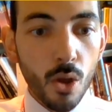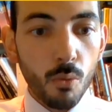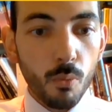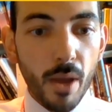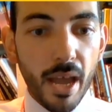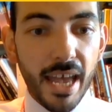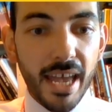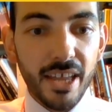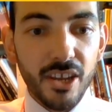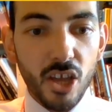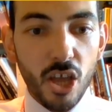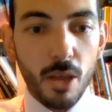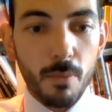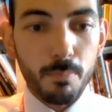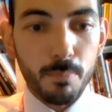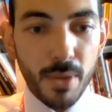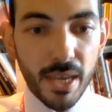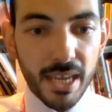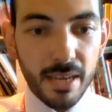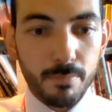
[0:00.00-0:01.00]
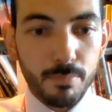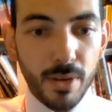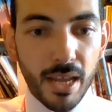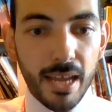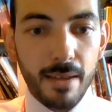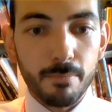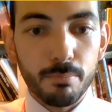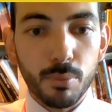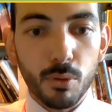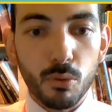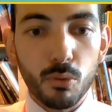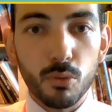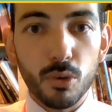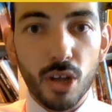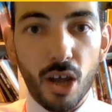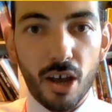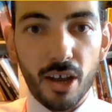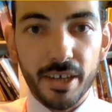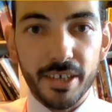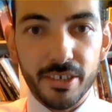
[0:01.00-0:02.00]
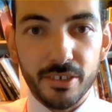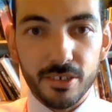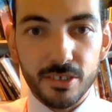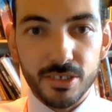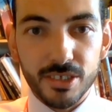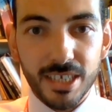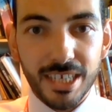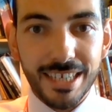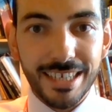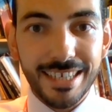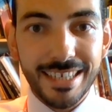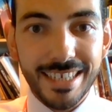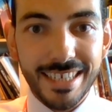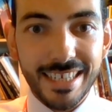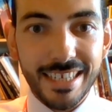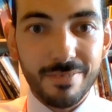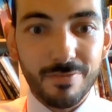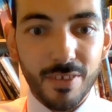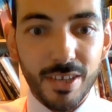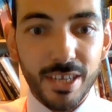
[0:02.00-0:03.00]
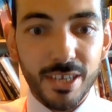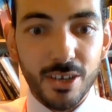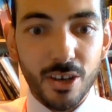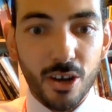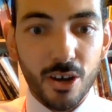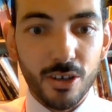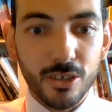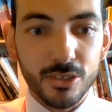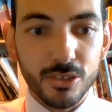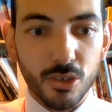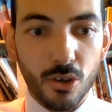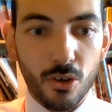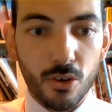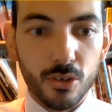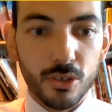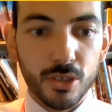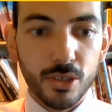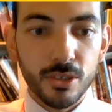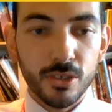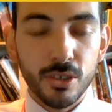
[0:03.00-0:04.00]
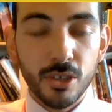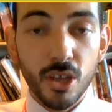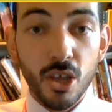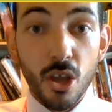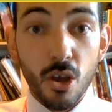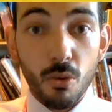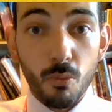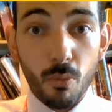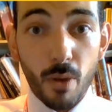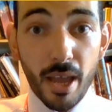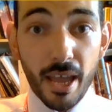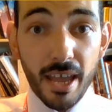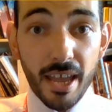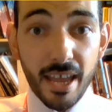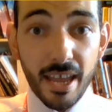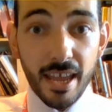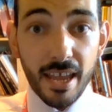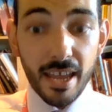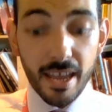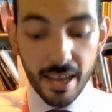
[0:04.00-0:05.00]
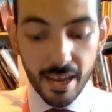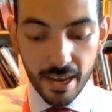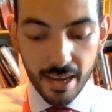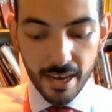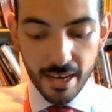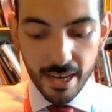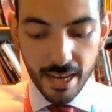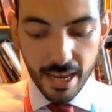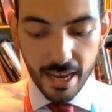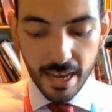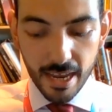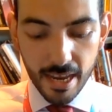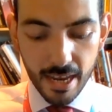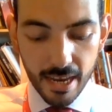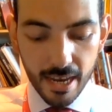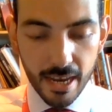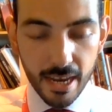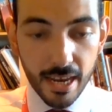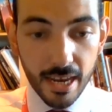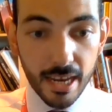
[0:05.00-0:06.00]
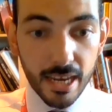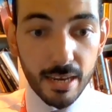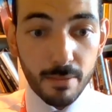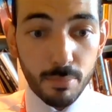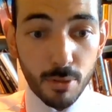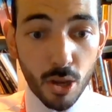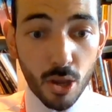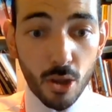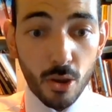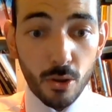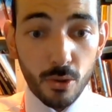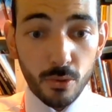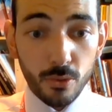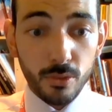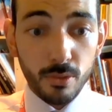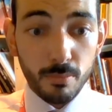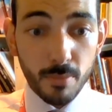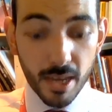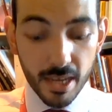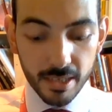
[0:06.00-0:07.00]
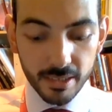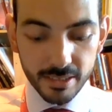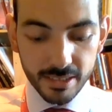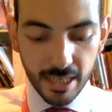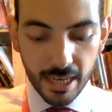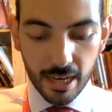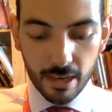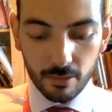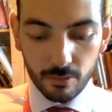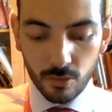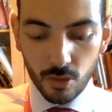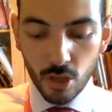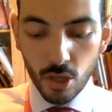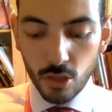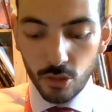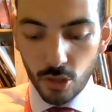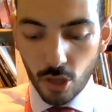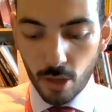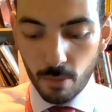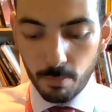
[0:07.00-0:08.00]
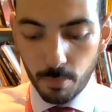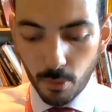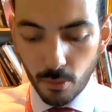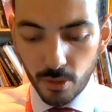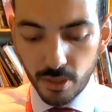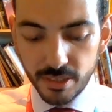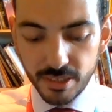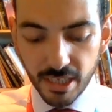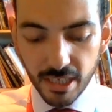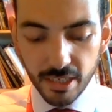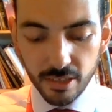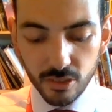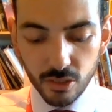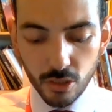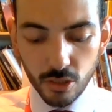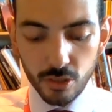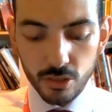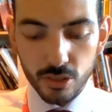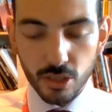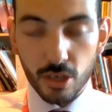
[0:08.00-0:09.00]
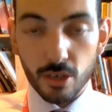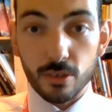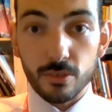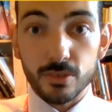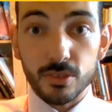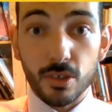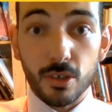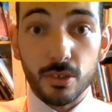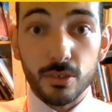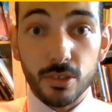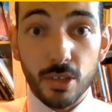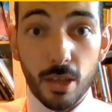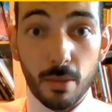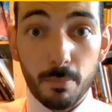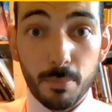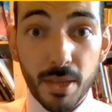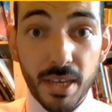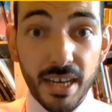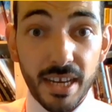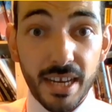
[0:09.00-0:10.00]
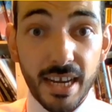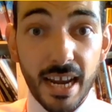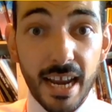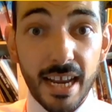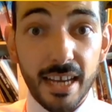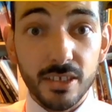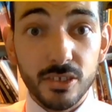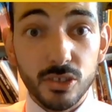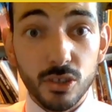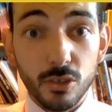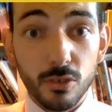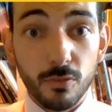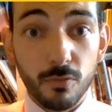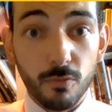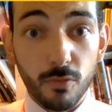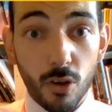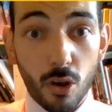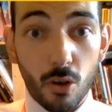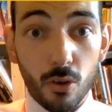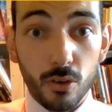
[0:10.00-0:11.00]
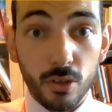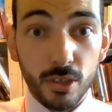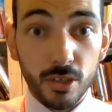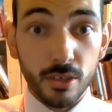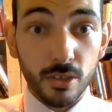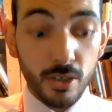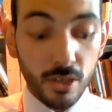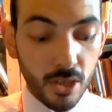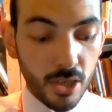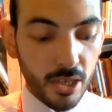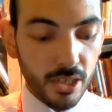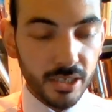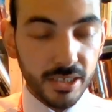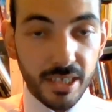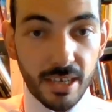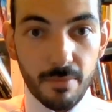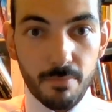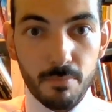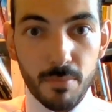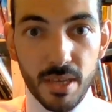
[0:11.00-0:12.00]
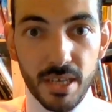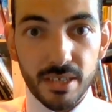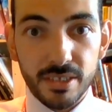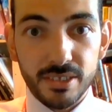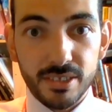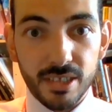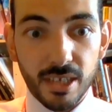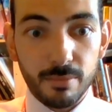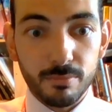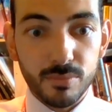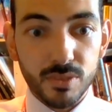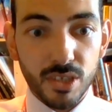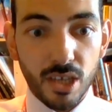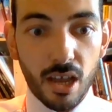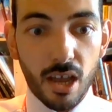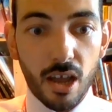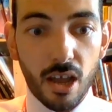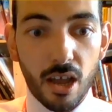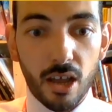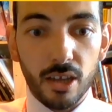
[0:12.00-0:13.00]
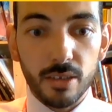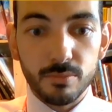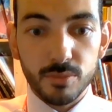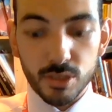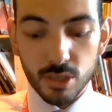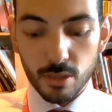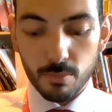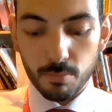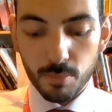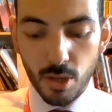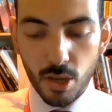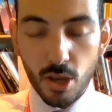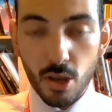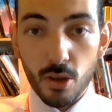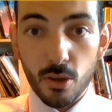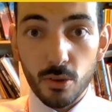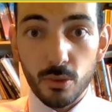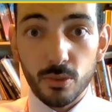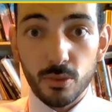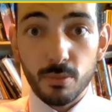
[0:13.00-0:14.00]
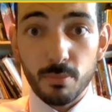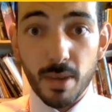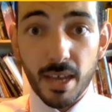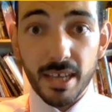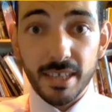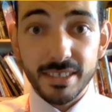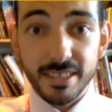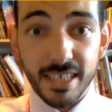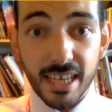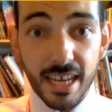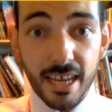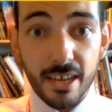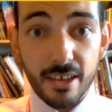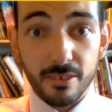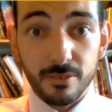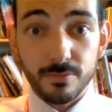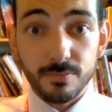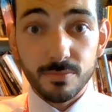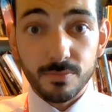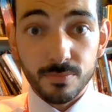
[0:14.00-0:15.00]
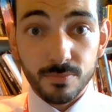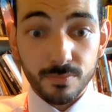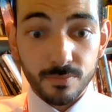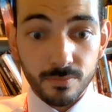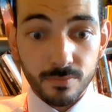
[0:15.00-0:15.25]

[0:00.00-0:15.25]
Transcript: When a big black bull liner's leaving her dock, way hey, blow the man down. The boys and the girls on the pierhead do flock. Give me some time to blow the man down.